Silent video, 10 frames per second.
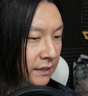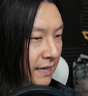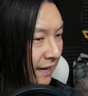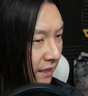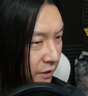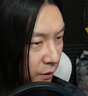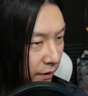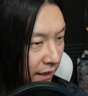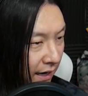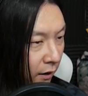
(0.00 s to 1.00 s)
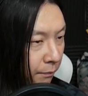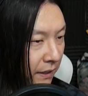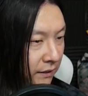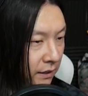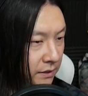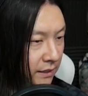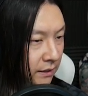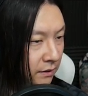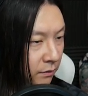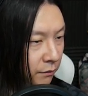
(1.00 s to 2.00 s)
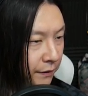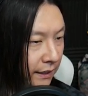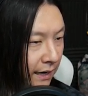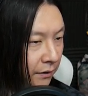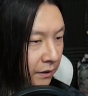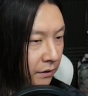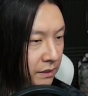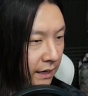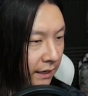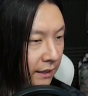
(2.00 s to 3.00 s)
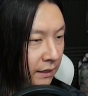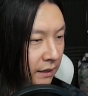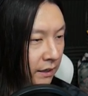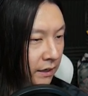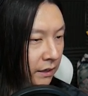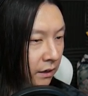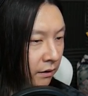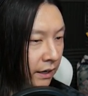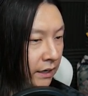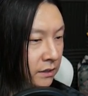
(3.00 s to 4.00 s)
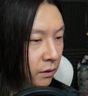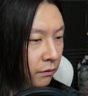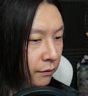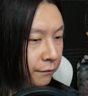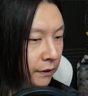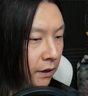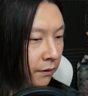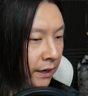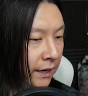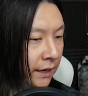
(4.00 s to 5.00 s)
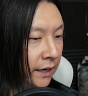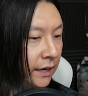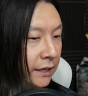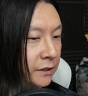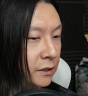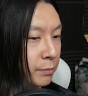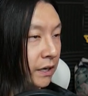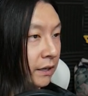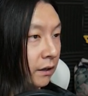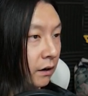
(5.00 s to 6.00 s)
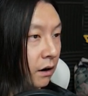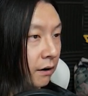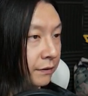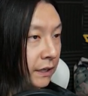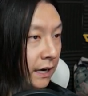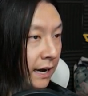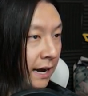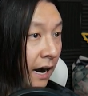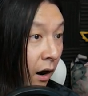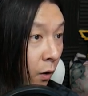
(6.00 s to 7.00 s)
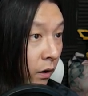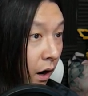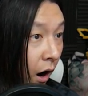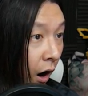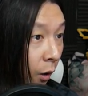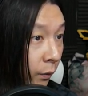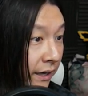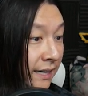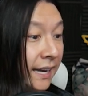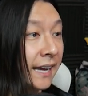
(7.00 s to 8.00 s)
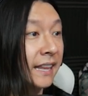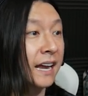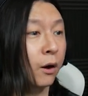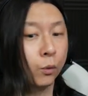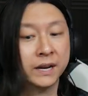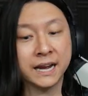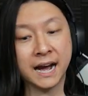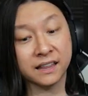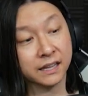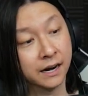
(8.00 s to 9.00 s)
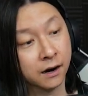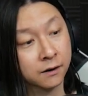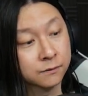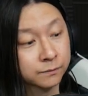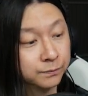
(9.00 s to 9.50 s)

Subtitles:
Is that gonna do it? I hope that does it. We'll find out here in a second. All right, it's overflowing. It's spitting the coffee out. Are we getting there? We got there.